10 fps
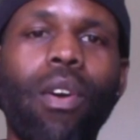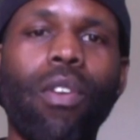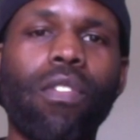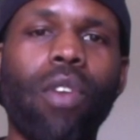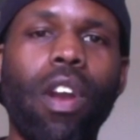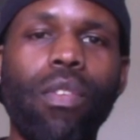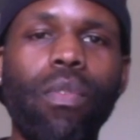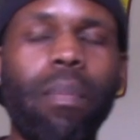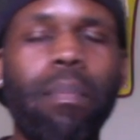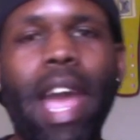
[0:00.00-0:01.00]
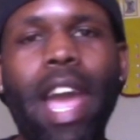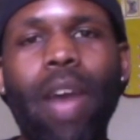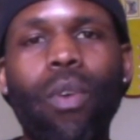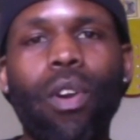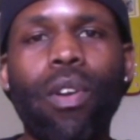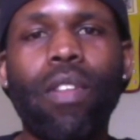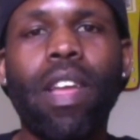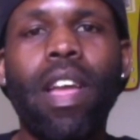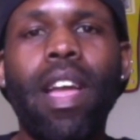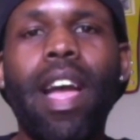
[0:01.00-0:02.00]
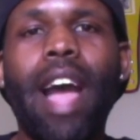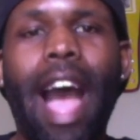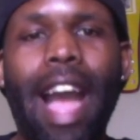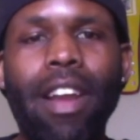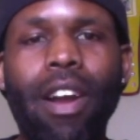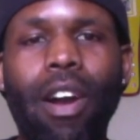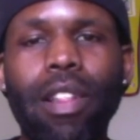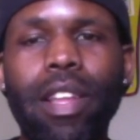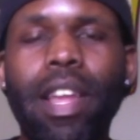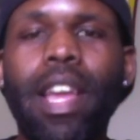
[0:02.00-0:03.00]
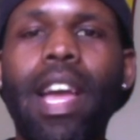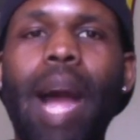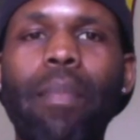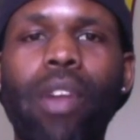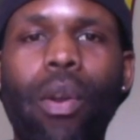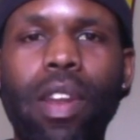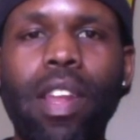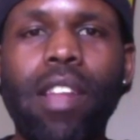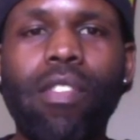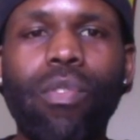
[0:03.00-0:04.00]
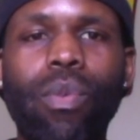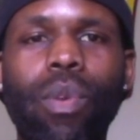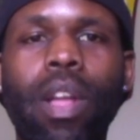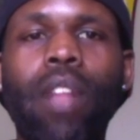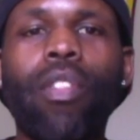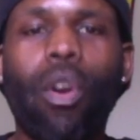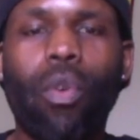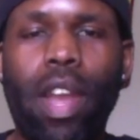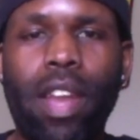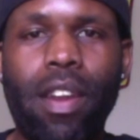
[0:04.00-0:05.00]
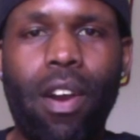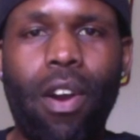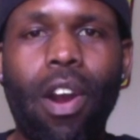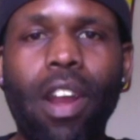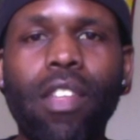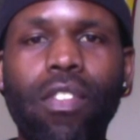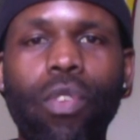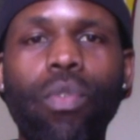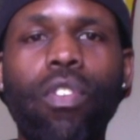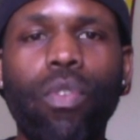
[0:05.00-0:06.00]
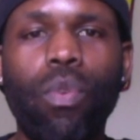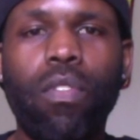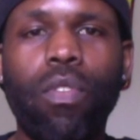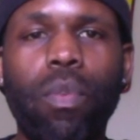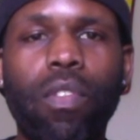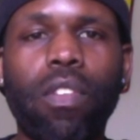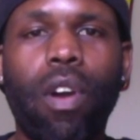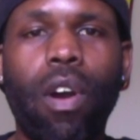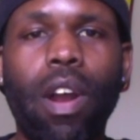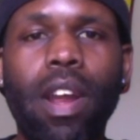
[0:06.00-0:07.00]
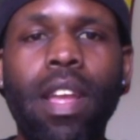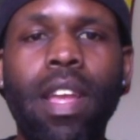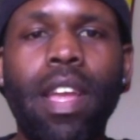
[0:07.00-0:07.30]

or start using bad words, I call it, I'm turning into the rated R YouTube superstar.